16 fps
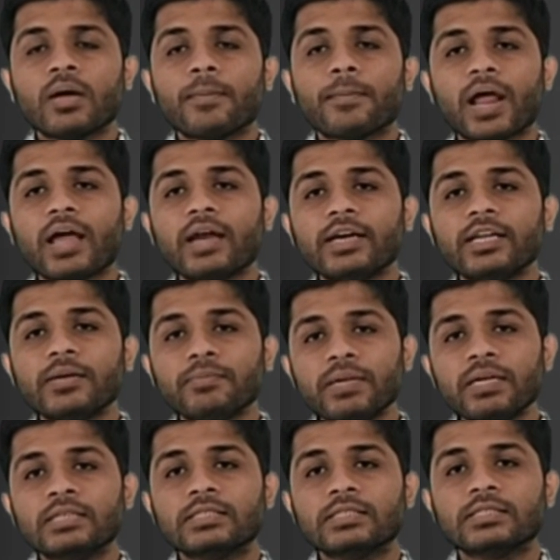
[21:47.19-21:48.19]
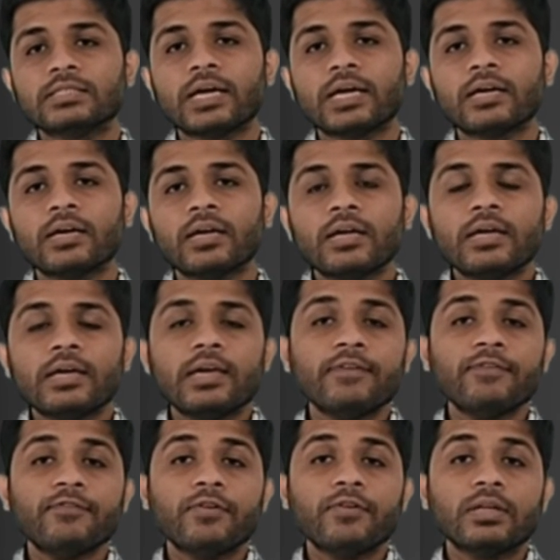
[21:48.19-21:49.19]
Priority means that
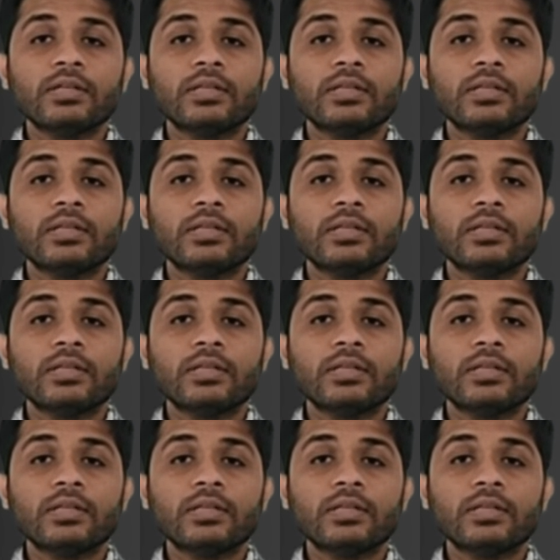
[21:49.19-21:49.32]
if